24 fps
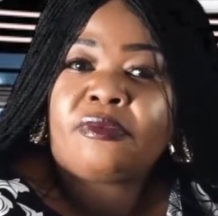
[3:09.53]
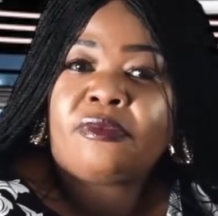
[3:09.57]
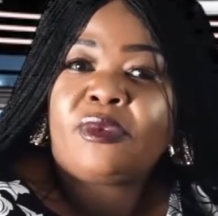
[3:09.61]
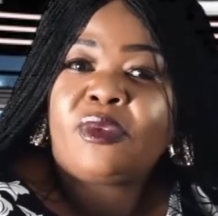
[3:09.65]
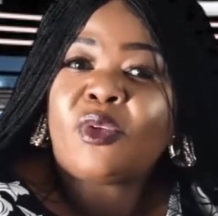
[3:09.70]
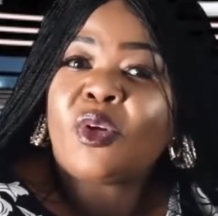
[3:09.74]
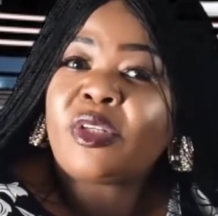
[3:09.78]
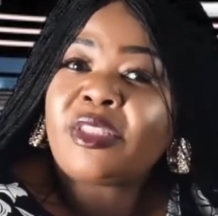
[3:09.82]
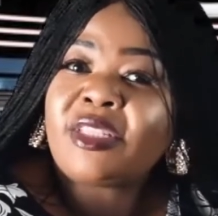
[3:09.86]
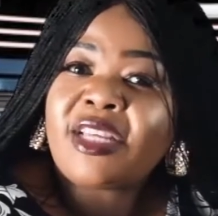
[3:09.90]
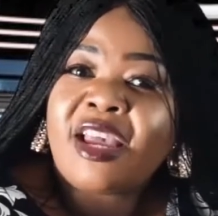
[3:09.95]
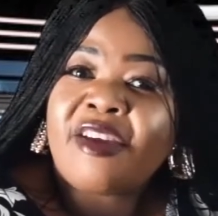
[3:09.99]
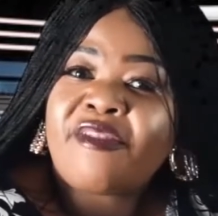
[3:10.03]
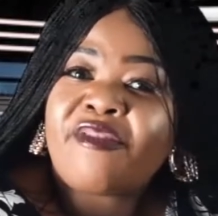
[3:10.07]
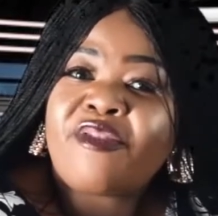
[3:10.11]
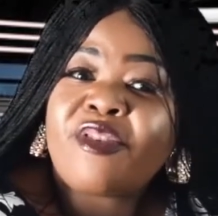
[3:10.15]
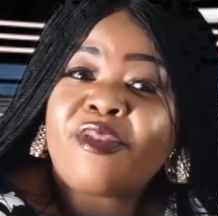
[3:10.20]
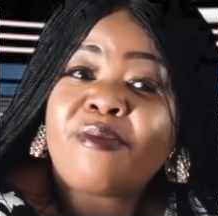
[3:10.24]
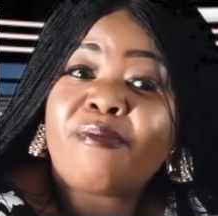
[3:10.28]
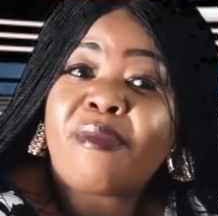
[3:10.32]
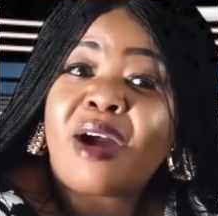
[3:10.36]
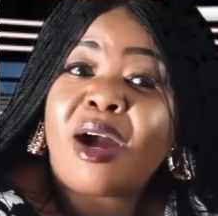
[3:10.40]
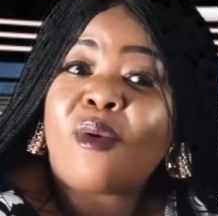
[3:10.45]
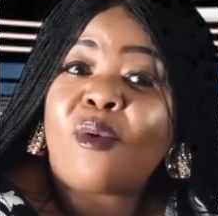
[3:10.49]
Not every
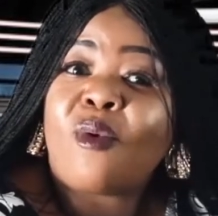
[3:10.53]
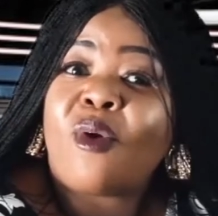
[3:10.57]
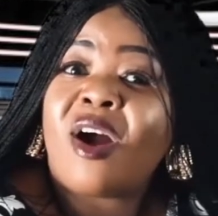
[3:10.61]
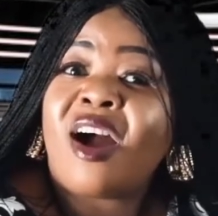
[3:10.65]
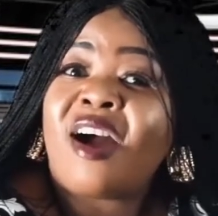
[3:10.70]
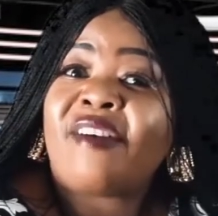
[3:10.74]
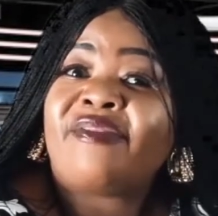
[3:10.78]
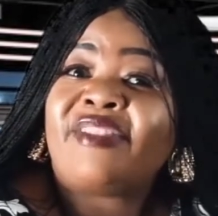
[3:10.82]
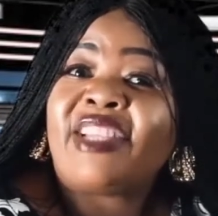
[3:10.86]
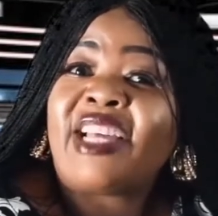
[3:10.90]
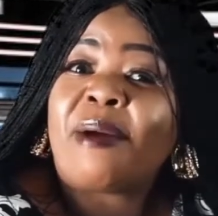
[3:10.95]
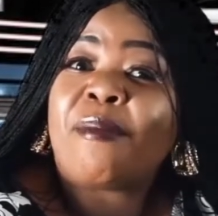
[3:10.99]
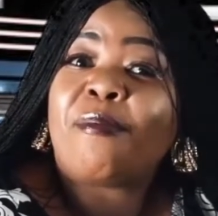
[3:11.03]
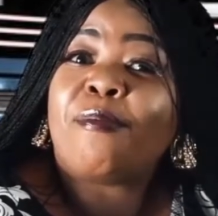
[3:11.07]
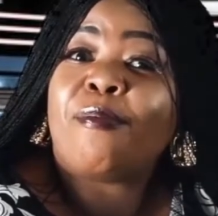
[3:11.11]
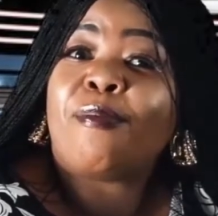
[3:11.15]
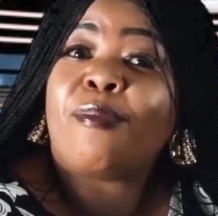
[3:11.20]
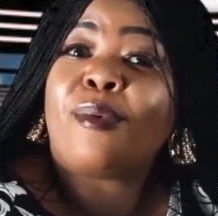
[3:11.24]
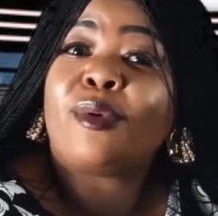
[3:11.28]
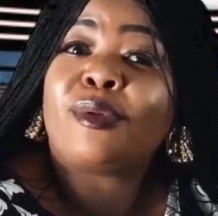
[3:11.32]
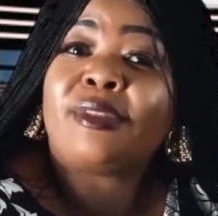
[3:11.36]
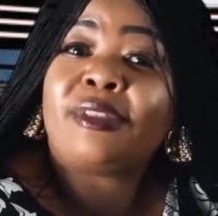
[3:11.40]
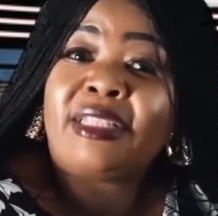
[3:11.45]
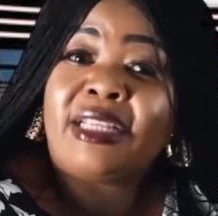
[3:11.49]
man will have that
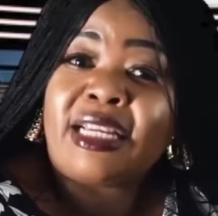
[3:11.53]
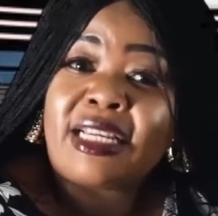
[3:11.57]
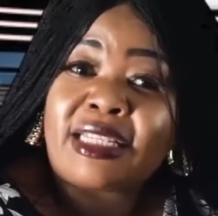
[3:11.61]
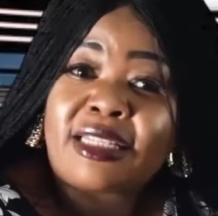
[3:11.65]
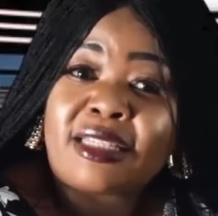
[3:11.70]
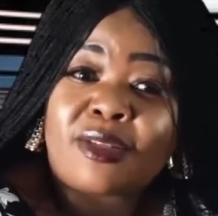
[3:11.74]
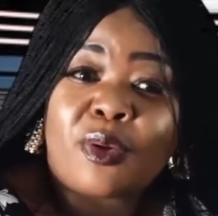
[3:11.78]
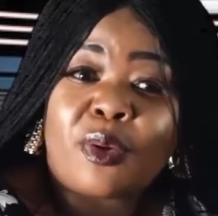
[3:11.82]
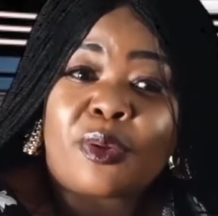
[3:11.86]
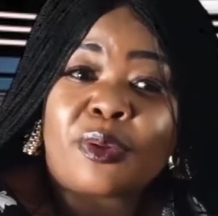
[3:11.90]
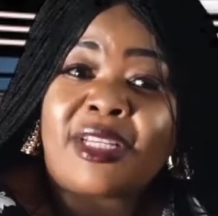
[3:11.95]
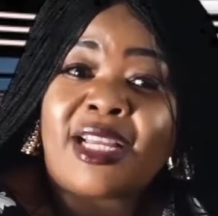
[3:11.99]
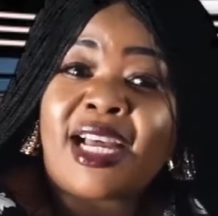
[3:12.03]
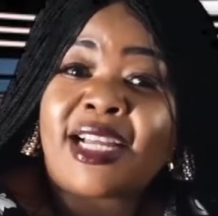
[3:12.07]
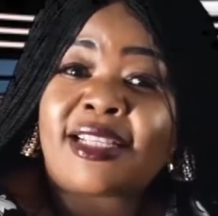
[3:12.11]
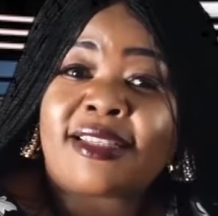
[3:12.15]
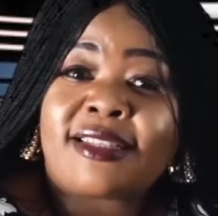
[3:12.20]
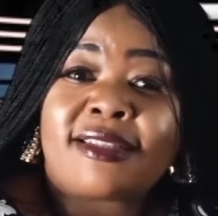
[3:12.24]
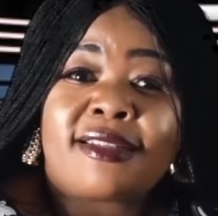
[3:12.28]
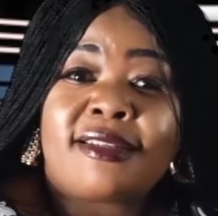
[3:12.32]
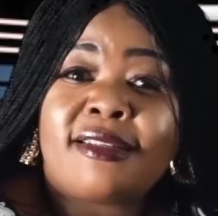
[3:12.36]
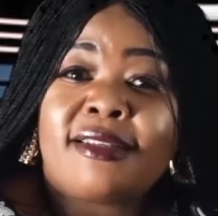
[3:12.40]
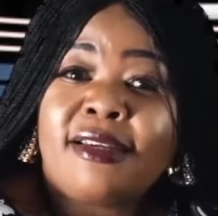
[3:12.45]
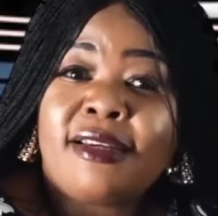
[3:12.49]
boldness or that
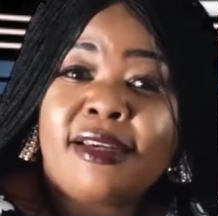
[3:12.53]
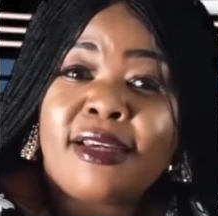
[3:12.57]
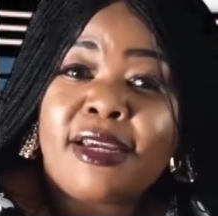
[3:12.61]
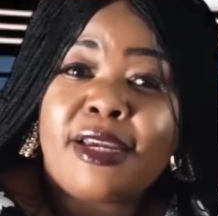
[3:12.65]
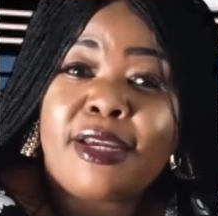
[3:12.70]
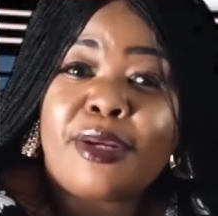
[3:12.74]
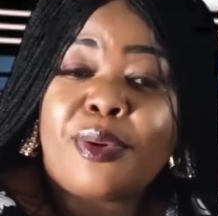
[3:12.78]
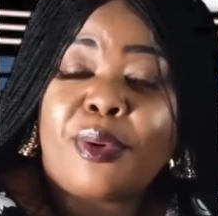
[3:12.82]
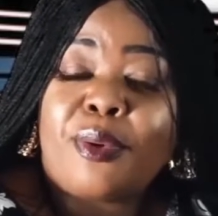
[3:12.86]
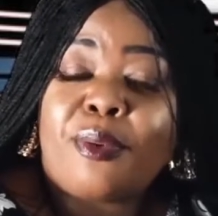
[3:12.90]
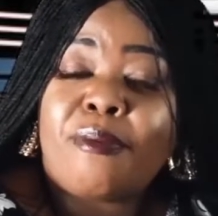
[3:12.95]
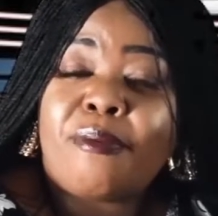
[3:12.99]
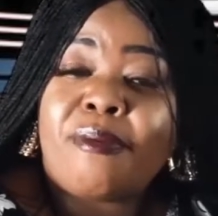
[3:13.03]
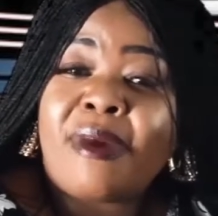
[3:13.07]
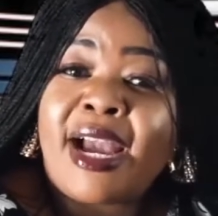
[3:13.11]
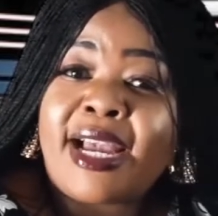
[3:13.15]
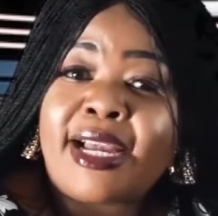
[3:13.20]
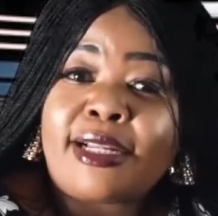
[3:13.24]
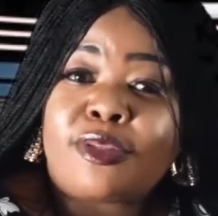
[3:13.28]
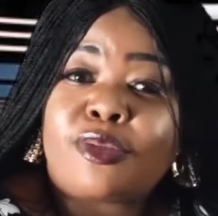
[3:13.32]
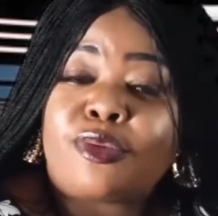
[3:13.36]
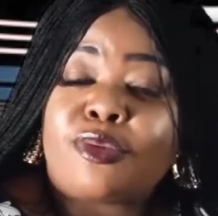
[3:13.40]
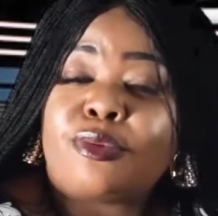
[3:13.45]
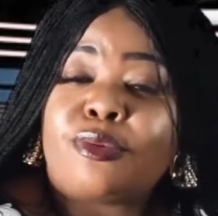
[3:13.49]

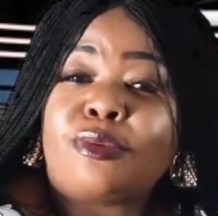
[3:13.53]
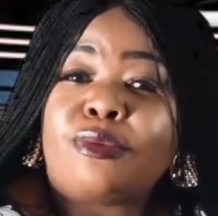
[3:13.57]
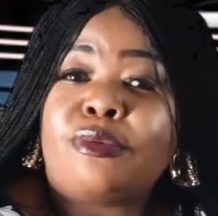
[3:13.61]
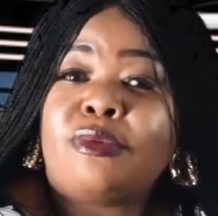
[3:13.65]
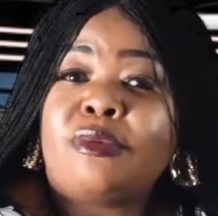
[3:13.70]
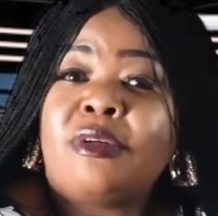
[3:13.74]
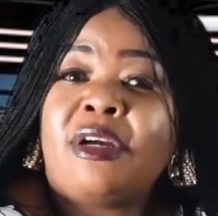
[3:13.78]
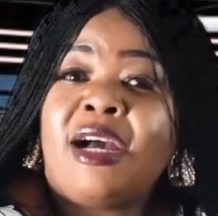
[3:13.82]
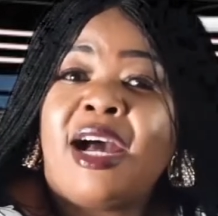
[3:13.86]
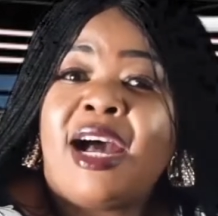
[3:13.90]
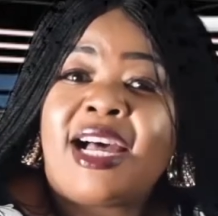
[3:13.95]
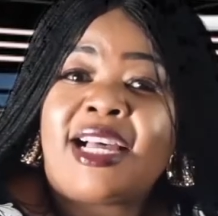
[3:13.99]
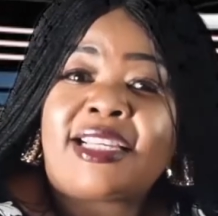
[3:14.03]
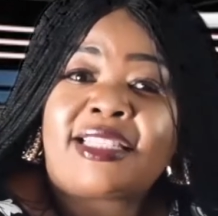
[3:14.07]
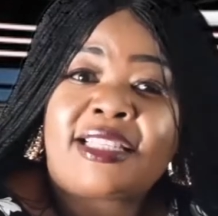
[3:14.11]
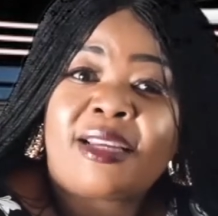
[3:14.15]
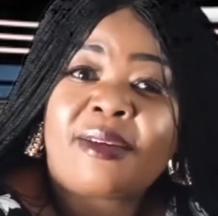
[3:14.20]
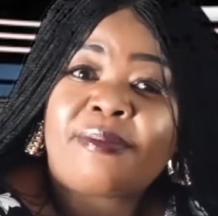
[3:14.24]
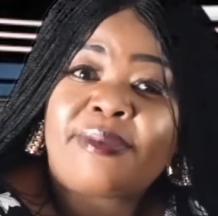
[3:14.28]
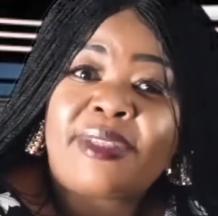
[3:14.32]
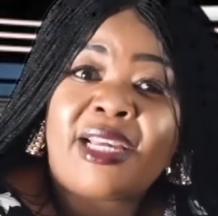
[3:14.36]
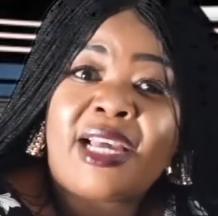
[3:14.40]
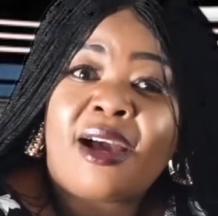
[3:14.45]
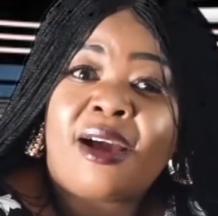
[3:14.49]
mind to
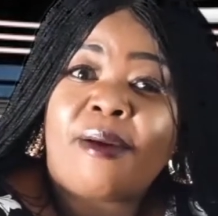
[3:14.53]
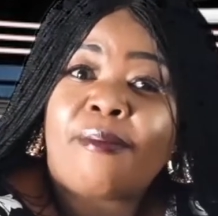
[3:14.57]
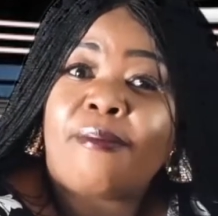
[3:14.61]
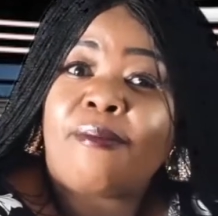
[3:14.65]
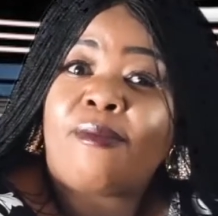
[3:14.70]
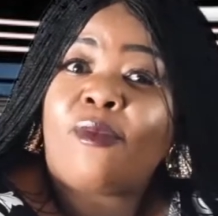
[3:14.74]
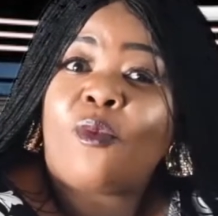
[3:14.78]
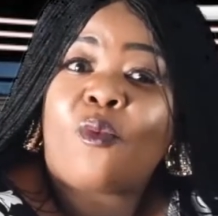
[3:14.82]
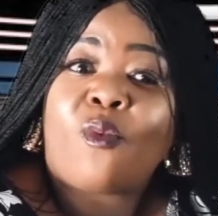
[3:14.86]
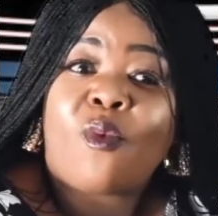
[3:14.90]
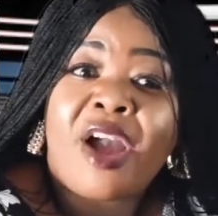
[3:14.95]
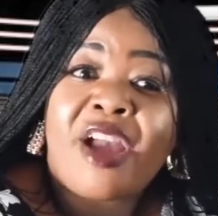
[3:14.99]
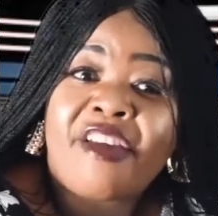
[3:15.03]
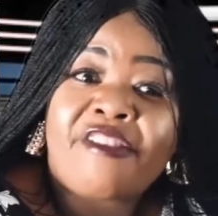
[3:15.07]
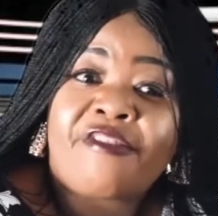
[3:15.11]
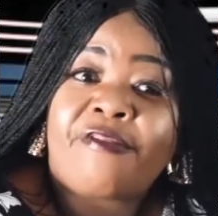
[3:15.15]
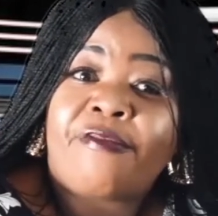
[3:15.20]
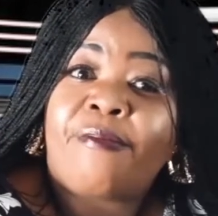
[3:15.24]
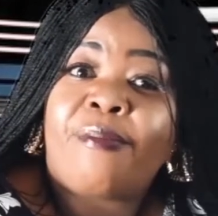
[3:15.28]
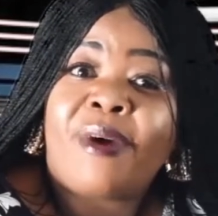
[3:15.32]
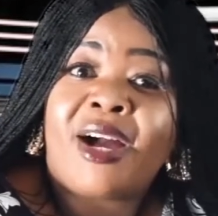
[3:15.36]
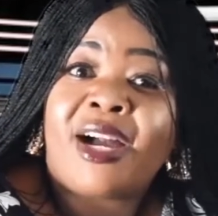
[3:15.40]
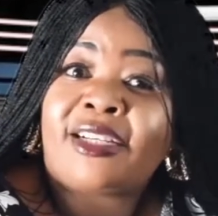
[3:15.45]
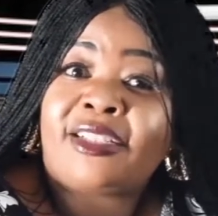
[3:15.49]
accept their
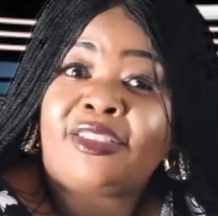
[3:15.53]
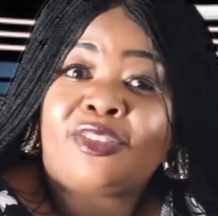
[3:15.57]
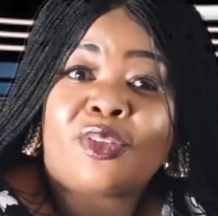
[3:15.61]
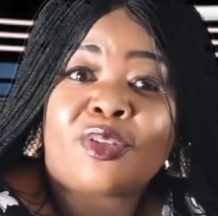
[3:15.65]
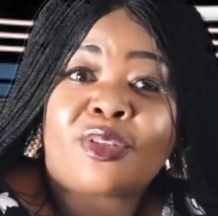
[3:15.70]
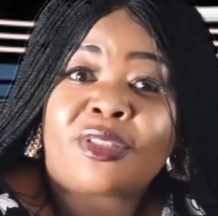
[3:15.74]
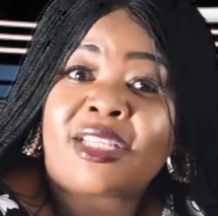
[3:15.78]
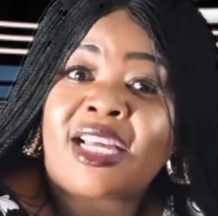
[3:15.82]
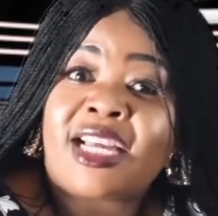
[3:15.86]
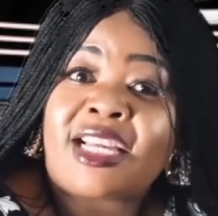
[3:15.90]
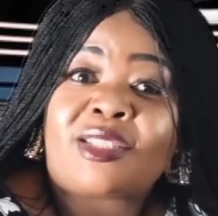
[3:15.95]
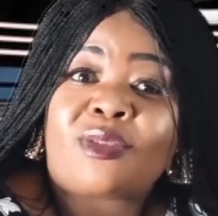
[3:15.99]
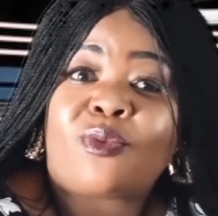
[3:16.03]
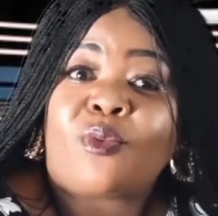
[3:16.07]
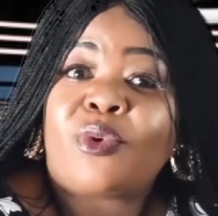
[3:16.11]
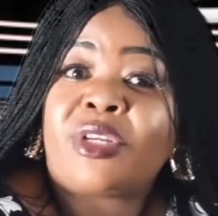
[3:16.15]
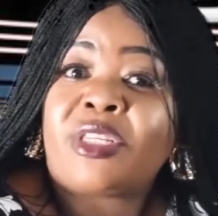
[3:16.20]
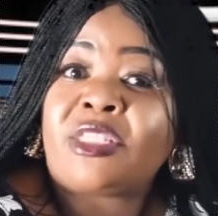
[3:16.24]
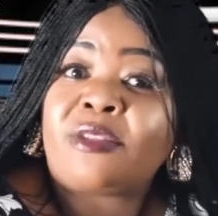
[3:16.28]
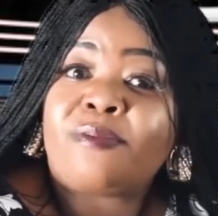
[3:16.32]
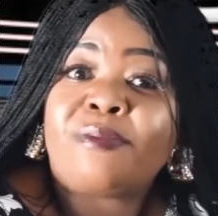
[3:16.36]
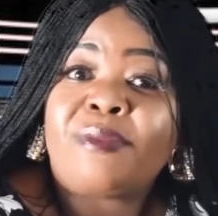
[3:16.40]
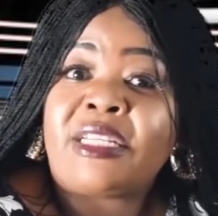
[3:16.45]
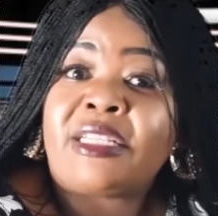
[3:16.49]
wife back just as Will
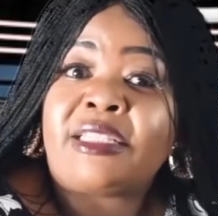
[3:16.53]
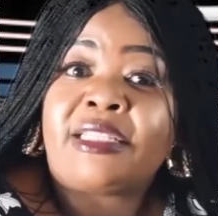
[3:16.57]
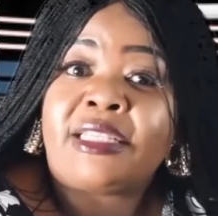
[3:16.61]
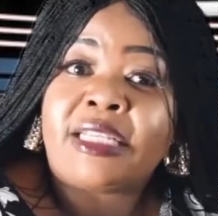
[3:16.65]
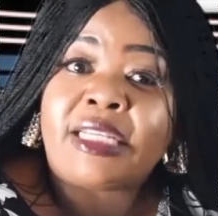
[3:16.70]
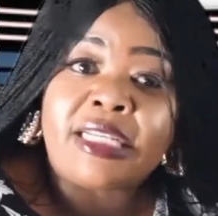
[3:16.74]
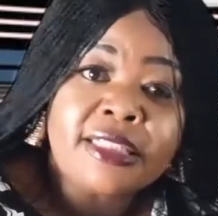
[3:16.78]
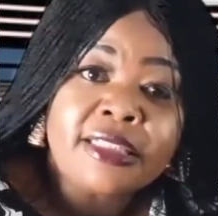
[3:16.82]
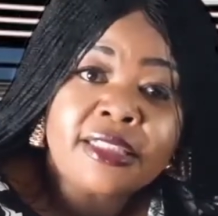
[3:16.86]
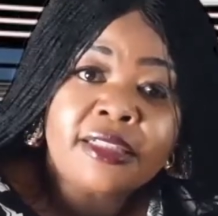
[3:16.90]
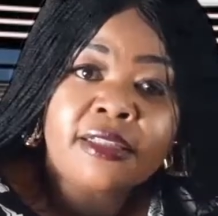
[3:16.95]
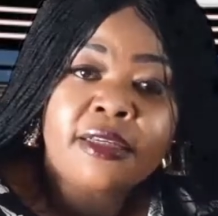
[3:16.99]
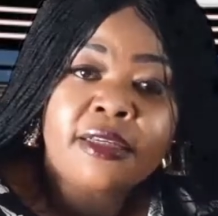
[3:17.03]
Smith did.